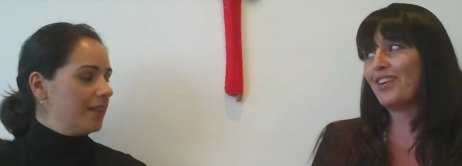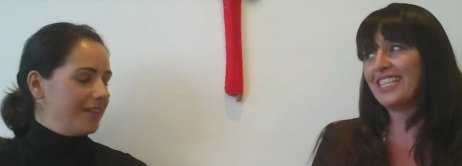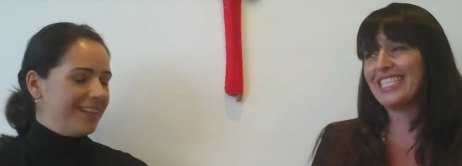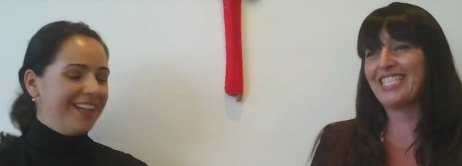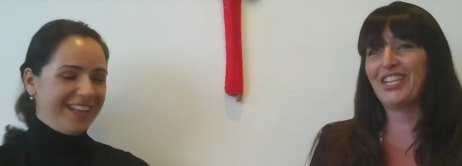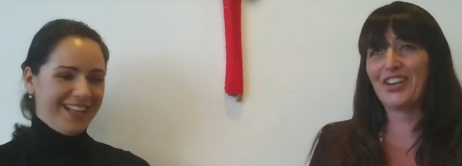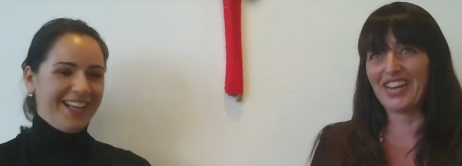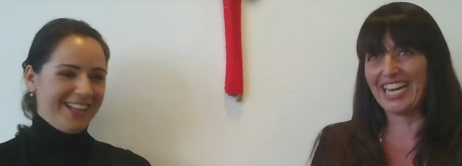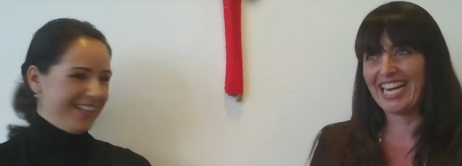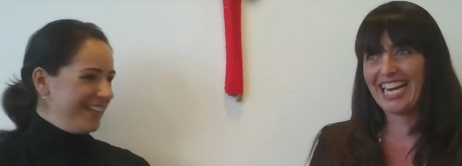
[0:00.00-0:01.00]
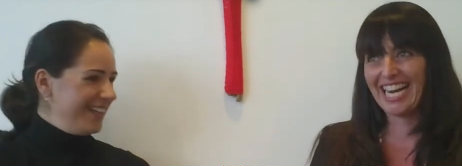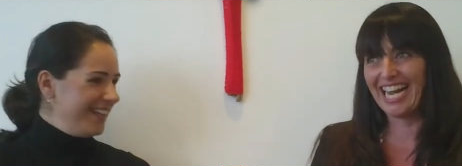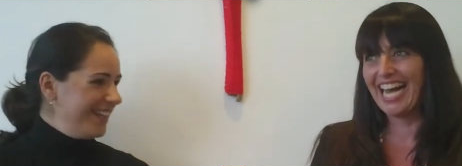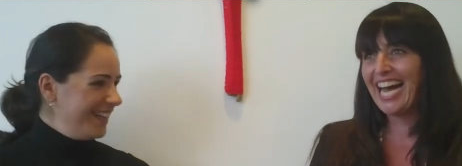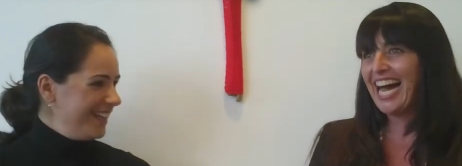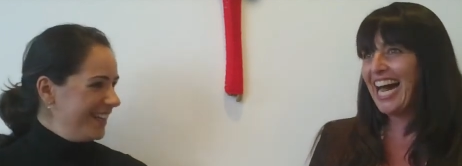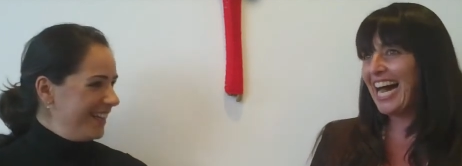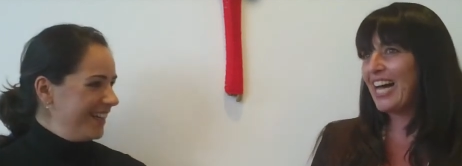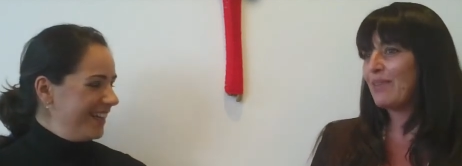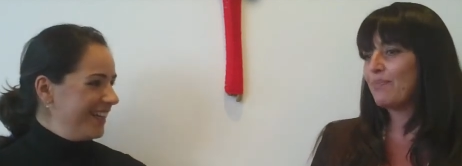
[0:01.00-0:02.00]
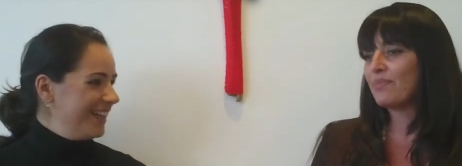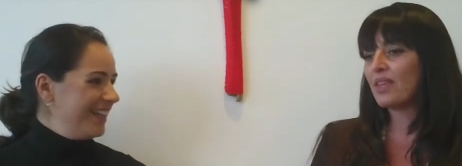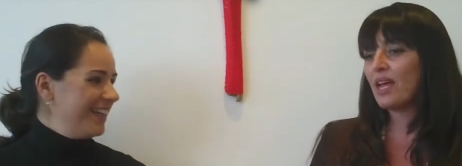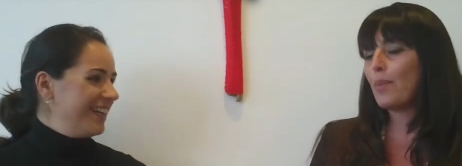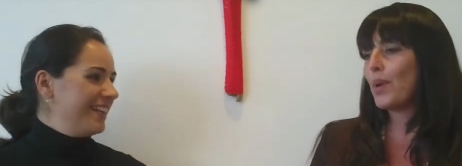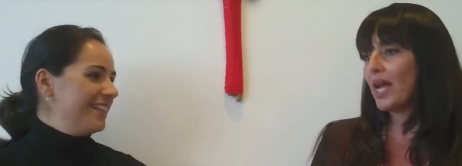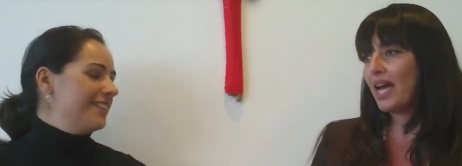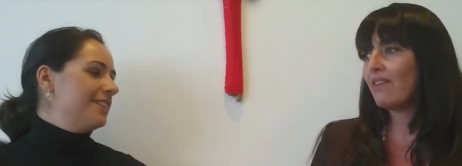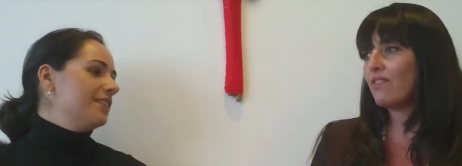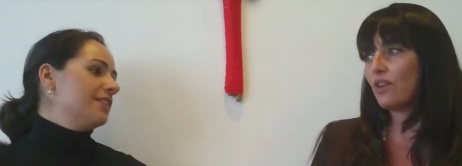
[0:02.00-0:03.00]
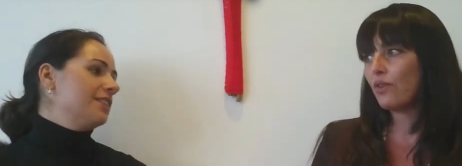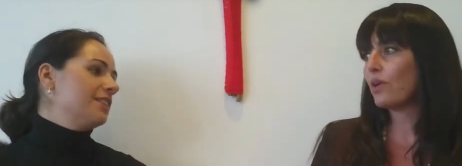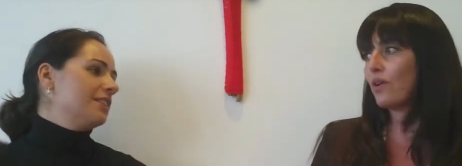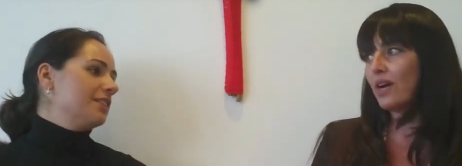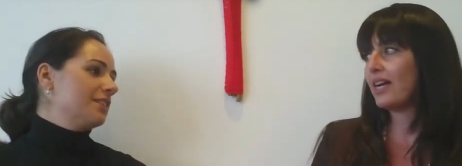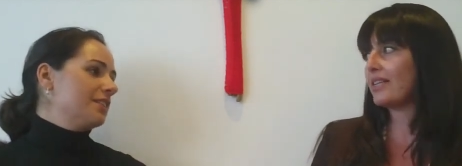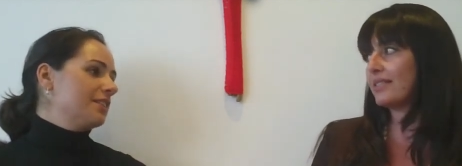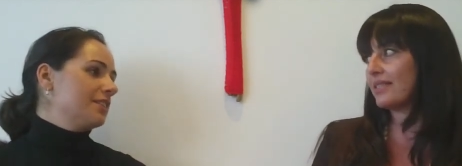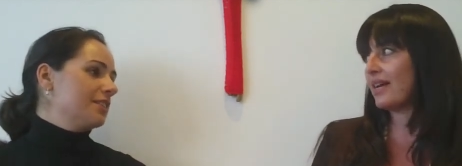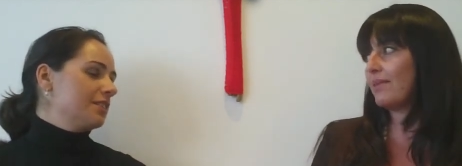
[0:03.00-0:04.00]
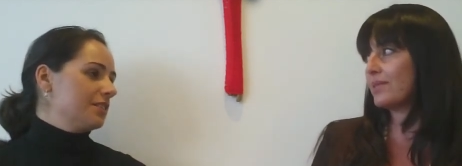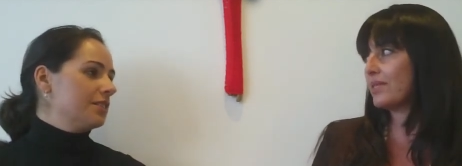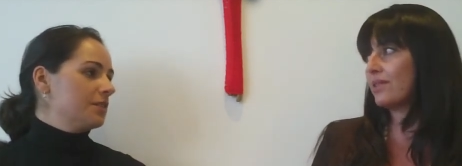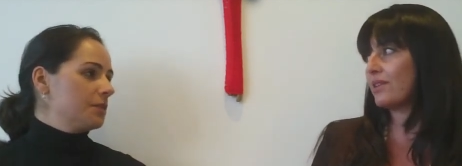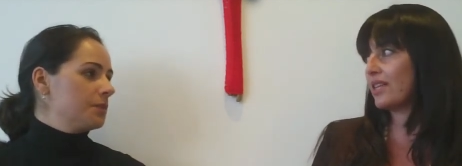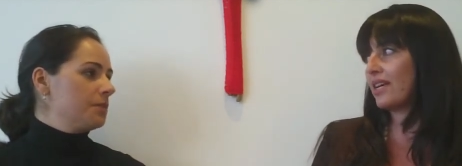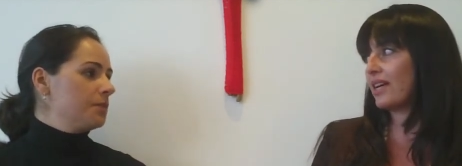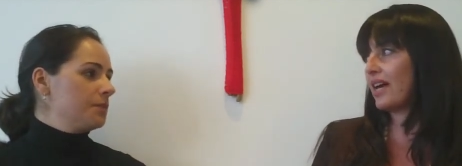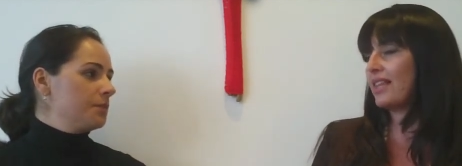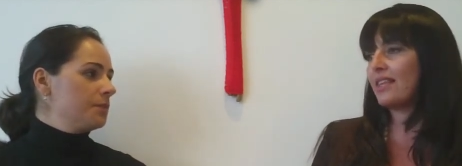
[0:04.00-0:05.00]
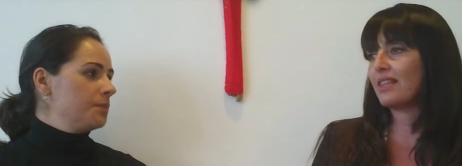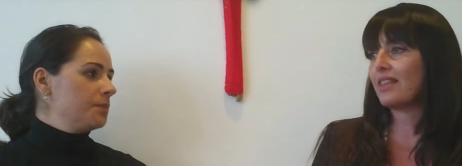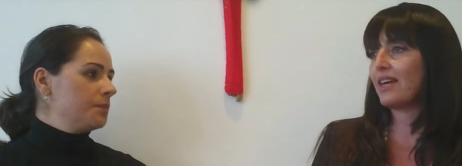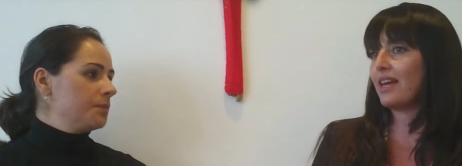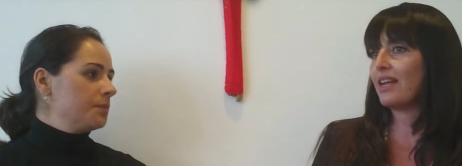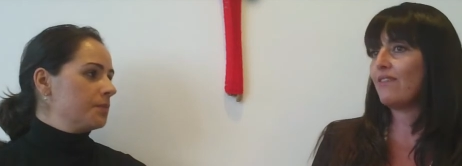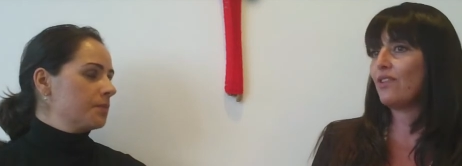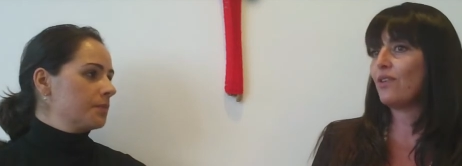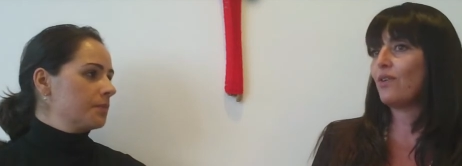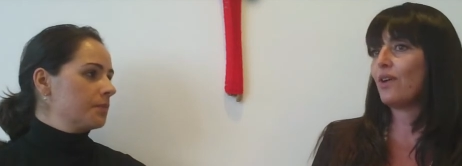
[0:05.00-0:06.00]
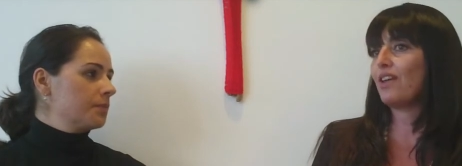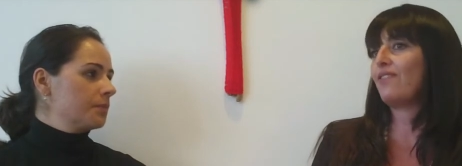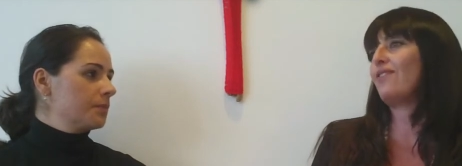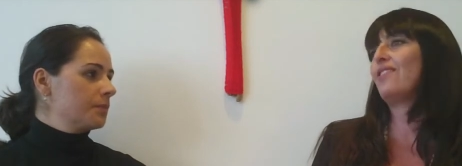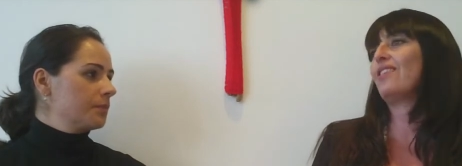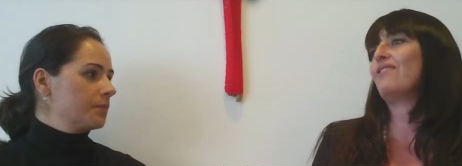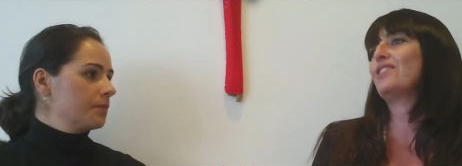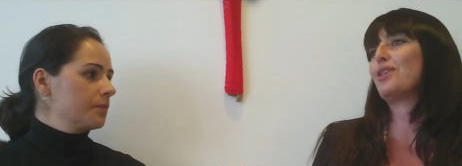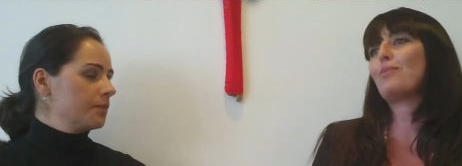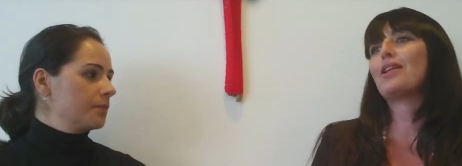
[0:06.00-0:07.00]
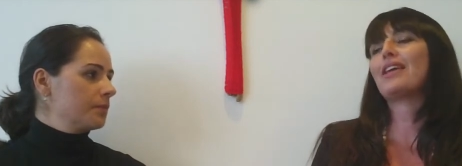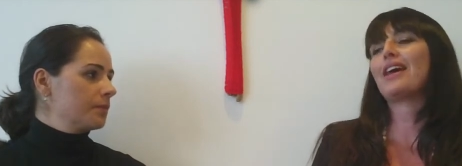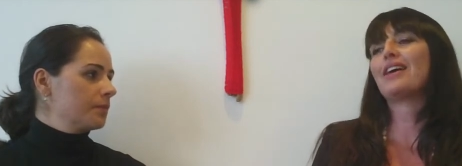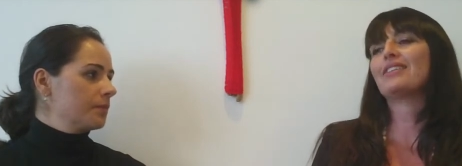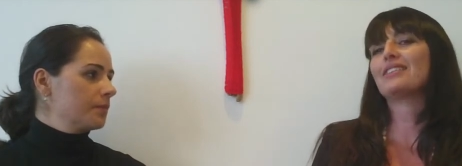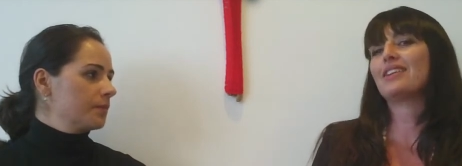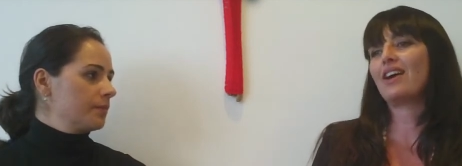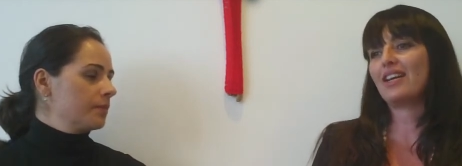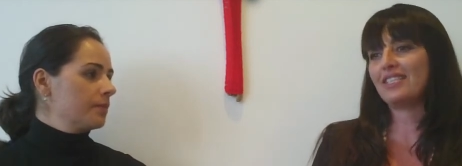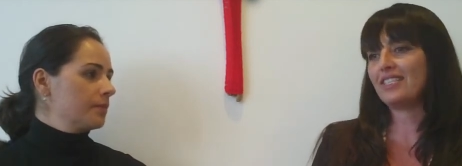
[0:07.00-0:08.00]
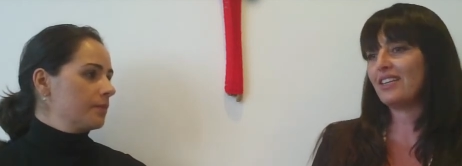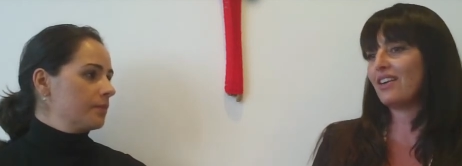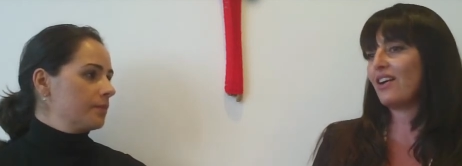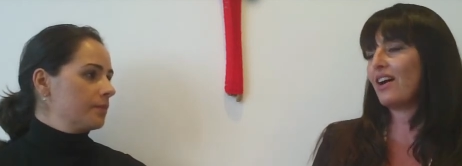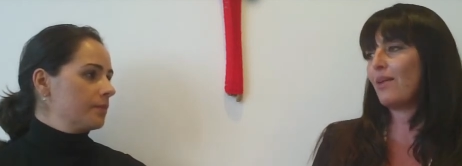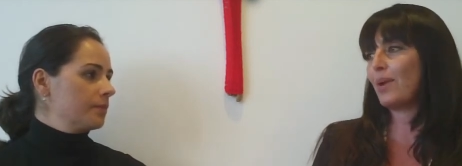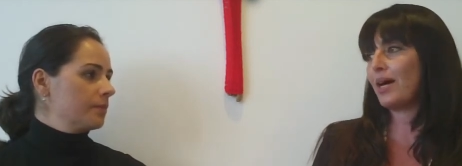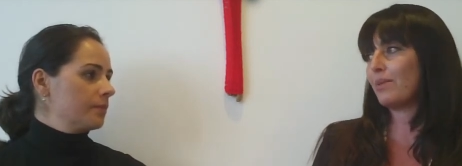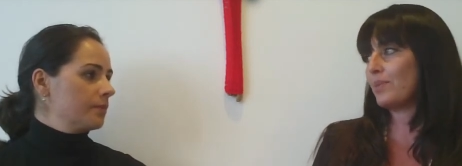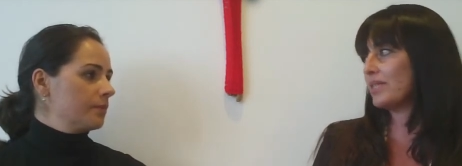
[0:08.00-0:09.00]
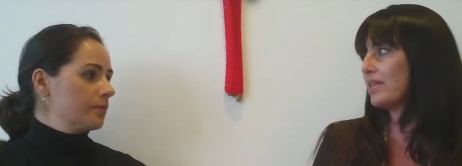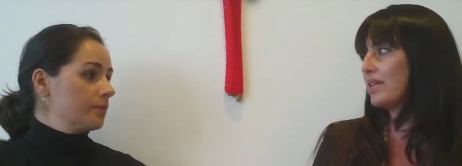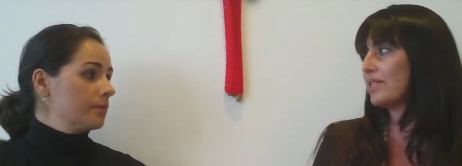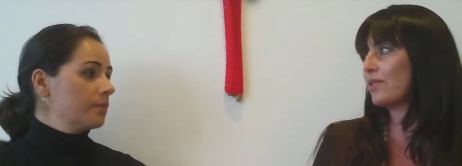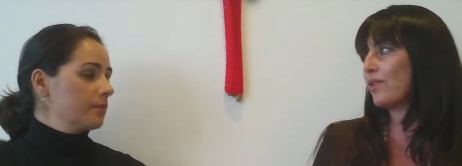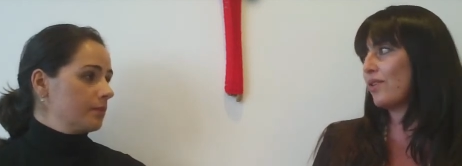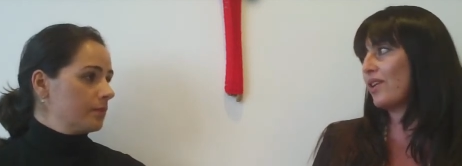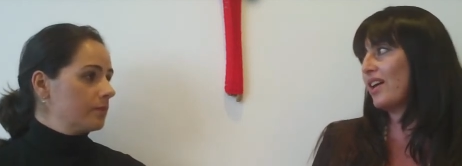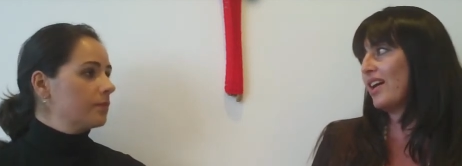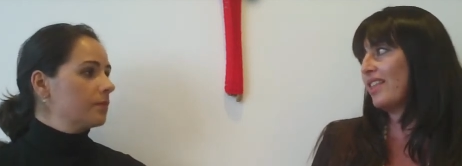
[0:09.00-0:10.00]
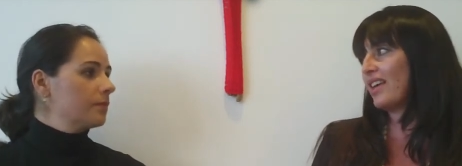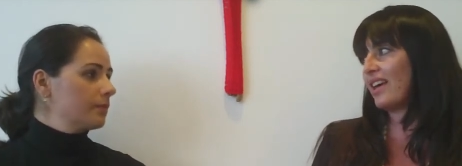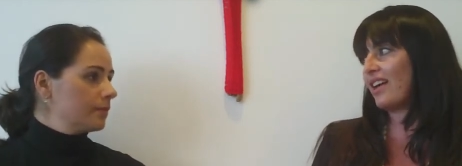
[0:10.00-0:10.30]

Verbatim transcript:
Speaker 1: was doing, um, but I have no regrets. Absolutely. I think that that if you if if somebody has an idea about a business or they